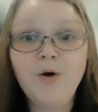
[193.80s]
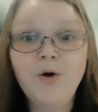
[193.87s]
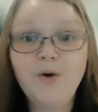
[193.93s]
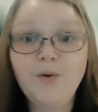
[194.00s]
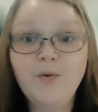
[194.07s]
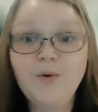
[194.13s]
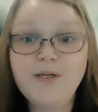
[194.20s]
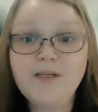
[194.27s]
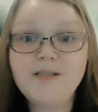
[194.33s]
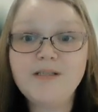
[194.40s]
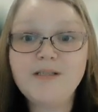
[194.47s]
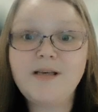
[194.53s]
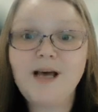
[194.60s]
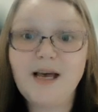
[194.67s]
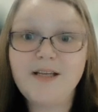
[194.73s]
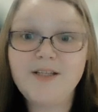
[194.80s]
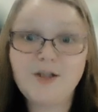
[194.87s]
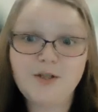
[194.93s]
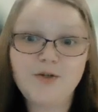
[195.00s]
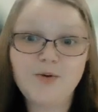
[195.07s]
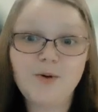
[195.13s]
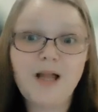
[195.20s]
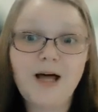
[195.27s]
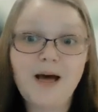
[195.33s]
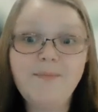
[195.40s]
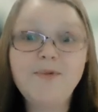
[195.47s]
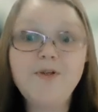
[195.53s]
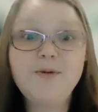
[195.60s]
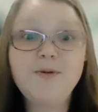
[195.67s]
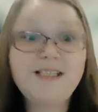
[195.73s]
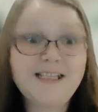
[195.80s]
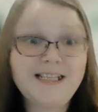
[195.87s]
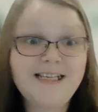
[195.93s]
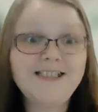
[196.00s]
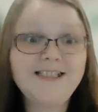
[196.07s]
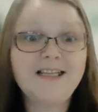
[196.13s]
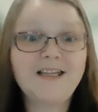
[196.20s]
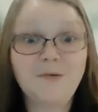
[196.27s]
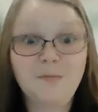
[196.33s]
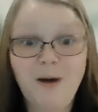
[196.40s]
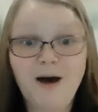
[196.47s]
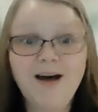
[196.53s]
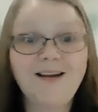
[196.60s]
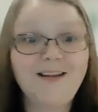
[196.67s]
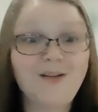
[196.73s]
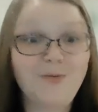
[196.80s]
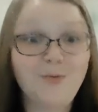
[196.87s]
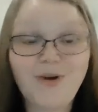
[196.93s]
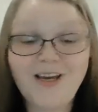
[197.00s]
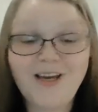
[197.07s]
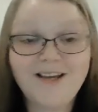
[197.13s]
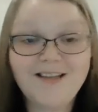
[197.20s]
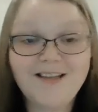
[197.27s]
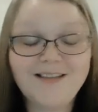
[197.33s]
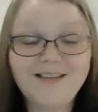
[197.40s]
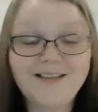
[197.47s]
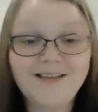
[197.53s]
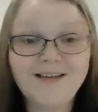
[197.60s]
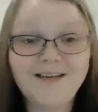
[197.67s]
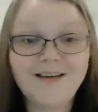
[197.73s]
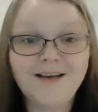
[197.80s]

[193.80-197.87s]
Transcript: who was, as usual, up to his knees in the mud and the weeds.